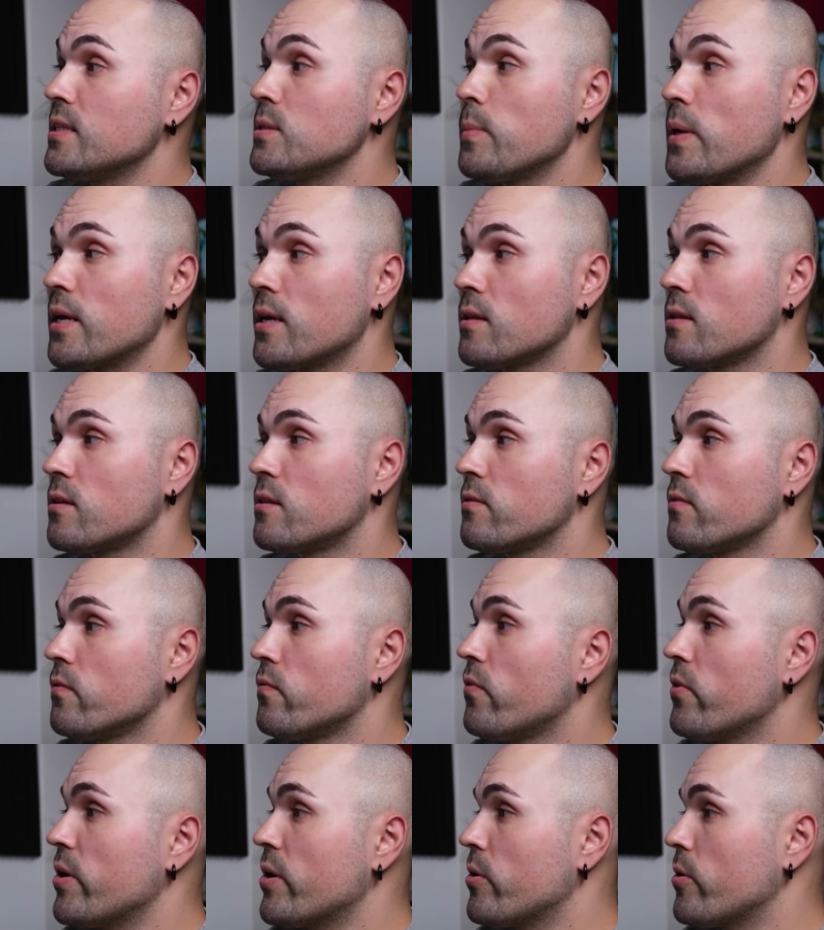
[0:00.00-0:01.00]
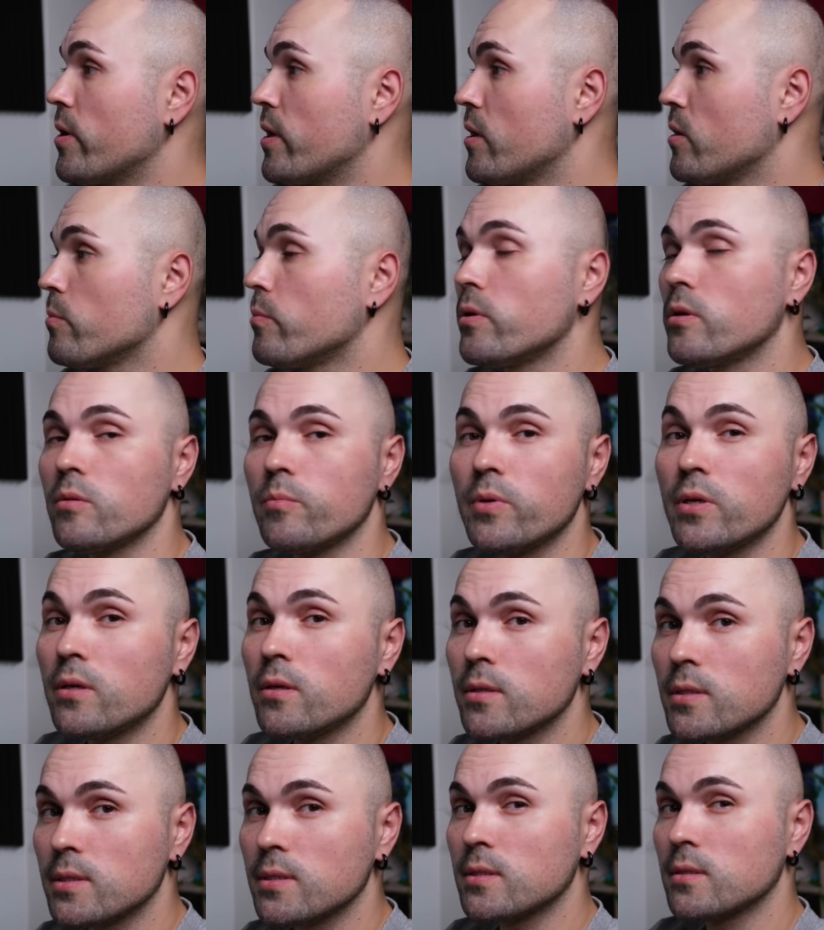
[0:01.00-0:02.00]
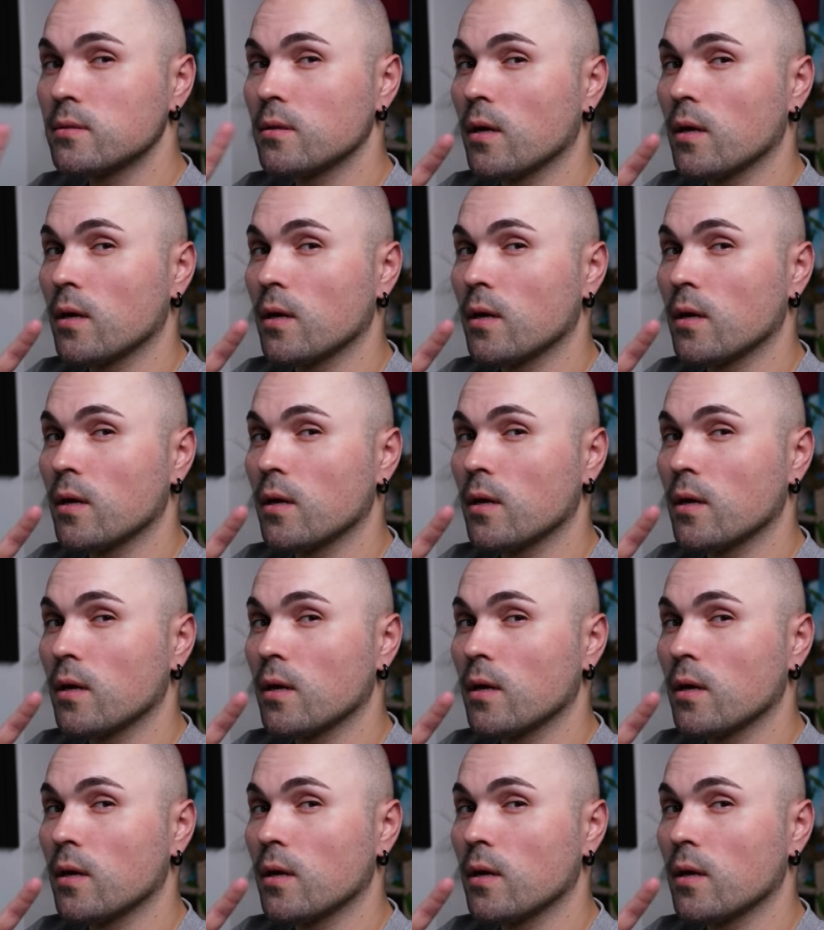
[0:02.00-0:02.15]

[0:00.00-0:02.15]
make it a variable because